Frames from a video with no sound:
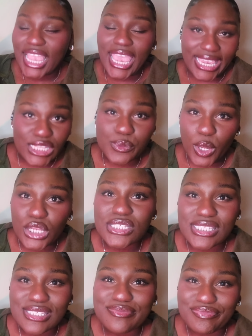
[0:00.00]
It gets
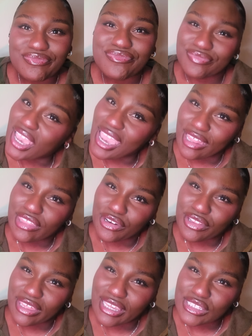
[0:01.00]
worse. It
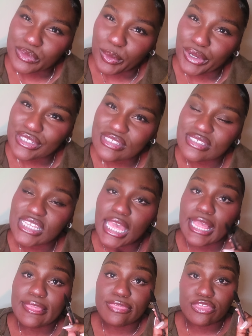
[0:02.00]
literally gets worse.
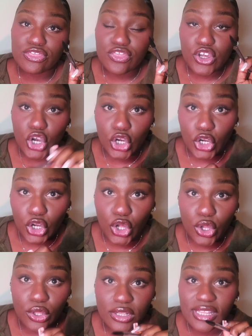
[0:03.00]
The
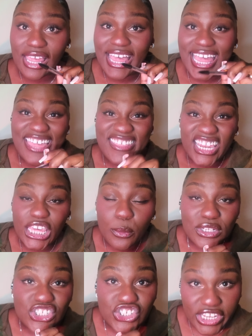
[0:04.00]
girl that he
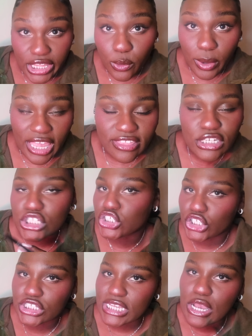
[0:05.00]
was cheating with, because
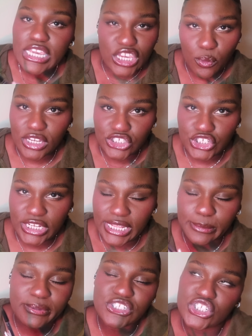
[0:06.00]
turns out he was
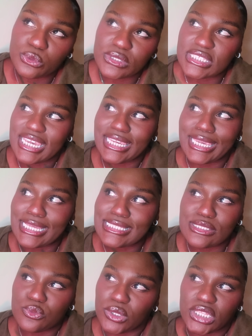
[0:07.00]
cheating, but she was like,
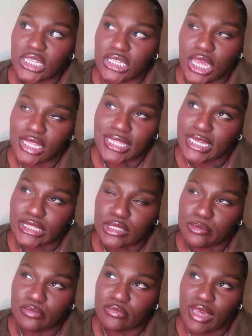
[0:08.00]
it's really not like
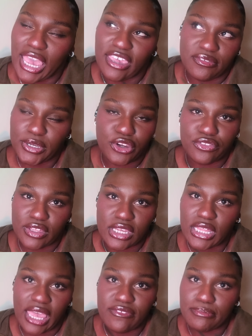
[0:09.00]
the, I have
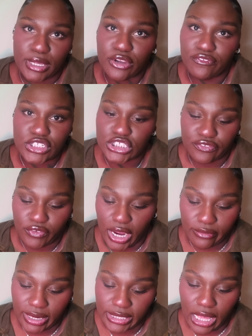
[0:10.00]
bigger fish to
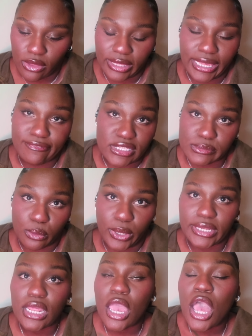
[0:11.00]
fry right now, like at this
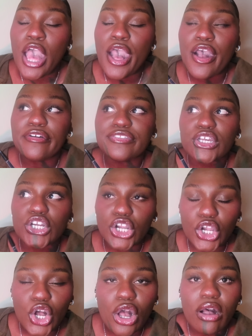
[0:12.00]
point. The
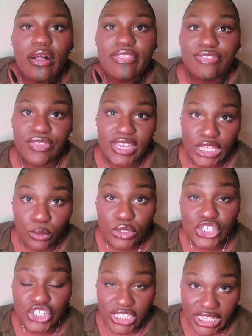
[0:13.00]
girl that he
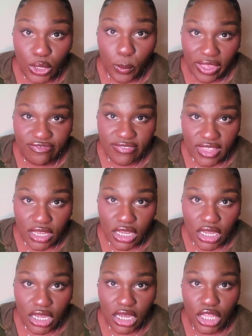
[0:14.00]
was cheating
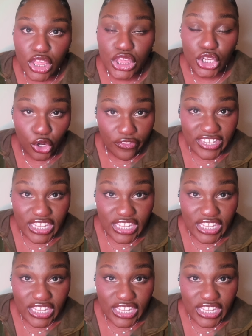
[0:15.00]
with